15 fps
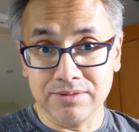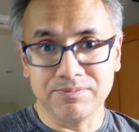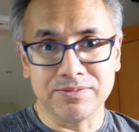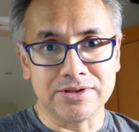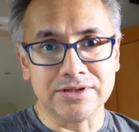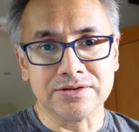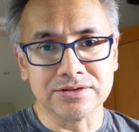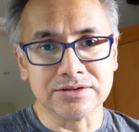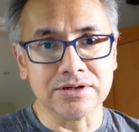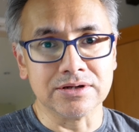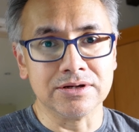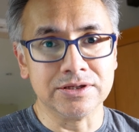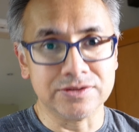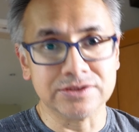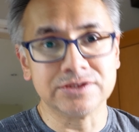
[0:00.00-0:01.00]
but this is
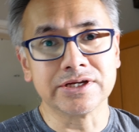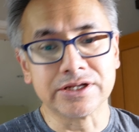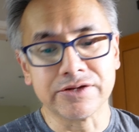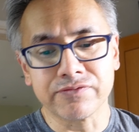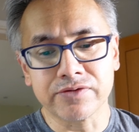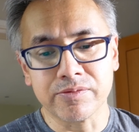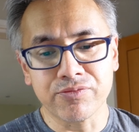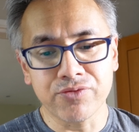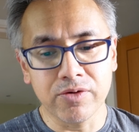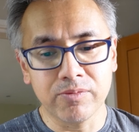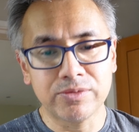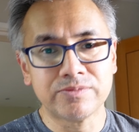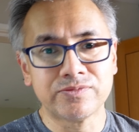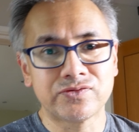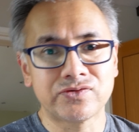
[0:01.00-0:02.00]
a significant
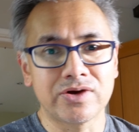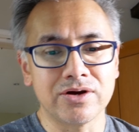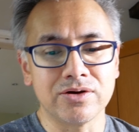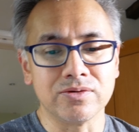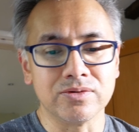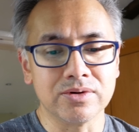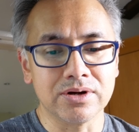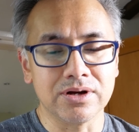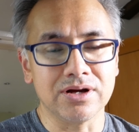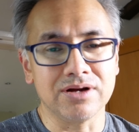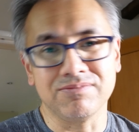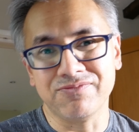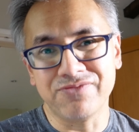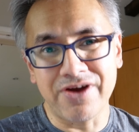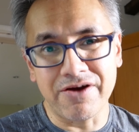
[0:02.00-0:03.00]
problem, so
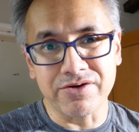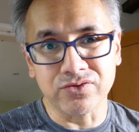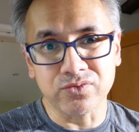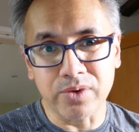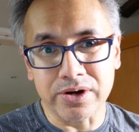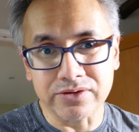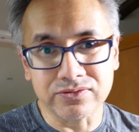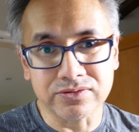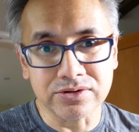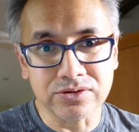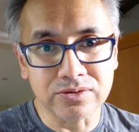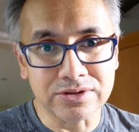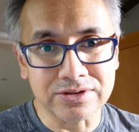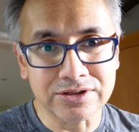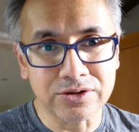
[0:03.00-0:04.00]
various ways that
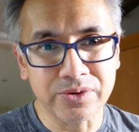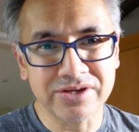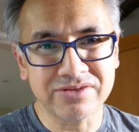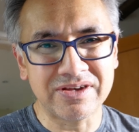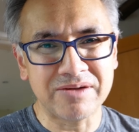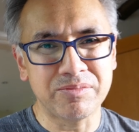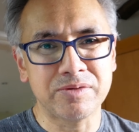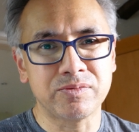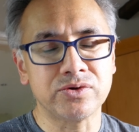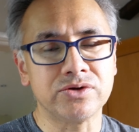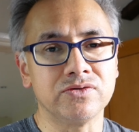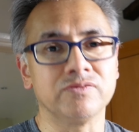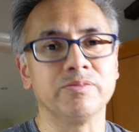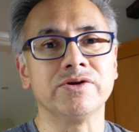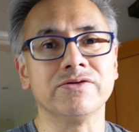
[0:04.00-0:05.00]
you can deal with it. Some people
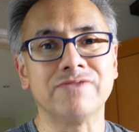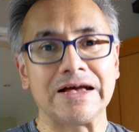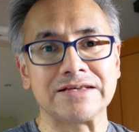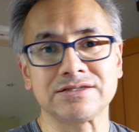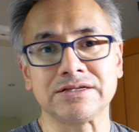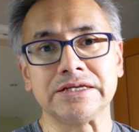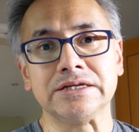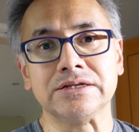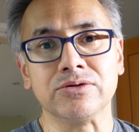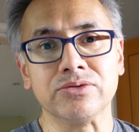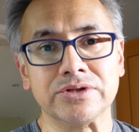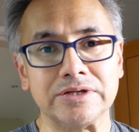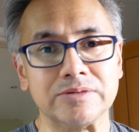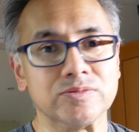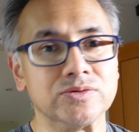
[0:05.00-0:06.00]
use a bit of Vaseline on
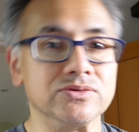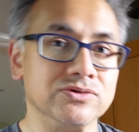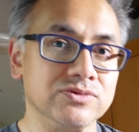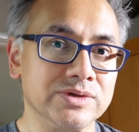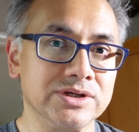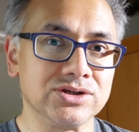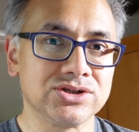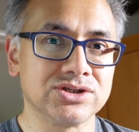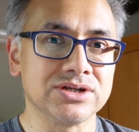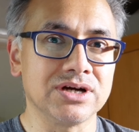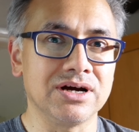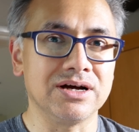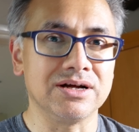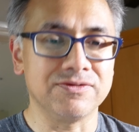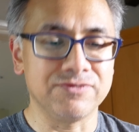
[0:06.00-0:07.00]
the nipples, which
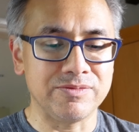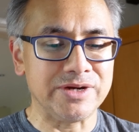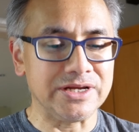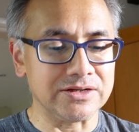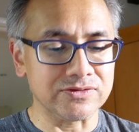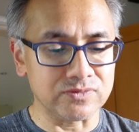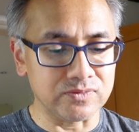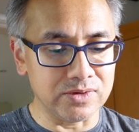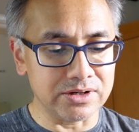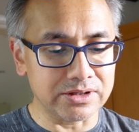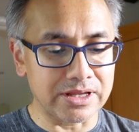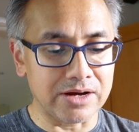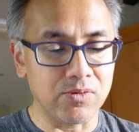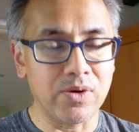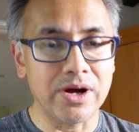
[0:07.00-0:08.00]
for me doesn't work
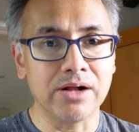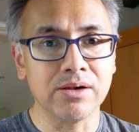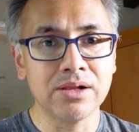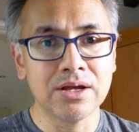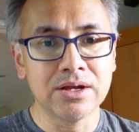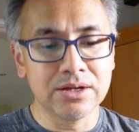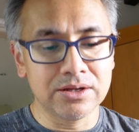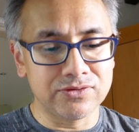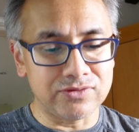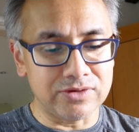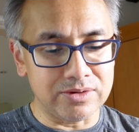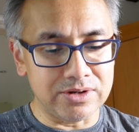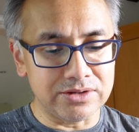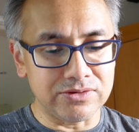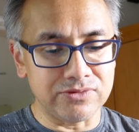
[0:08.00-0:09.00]
that well,
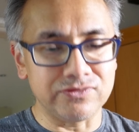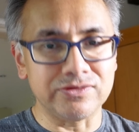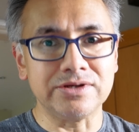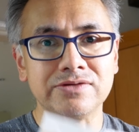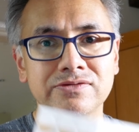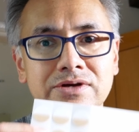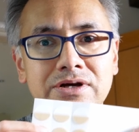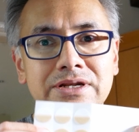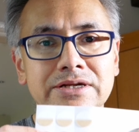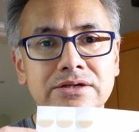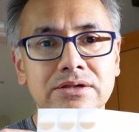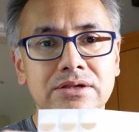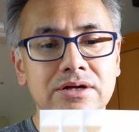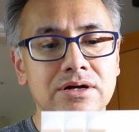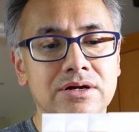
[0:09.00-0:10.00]
so I use these
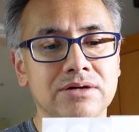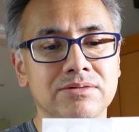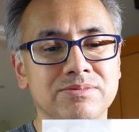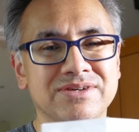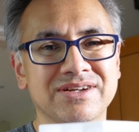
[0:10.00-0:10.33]
little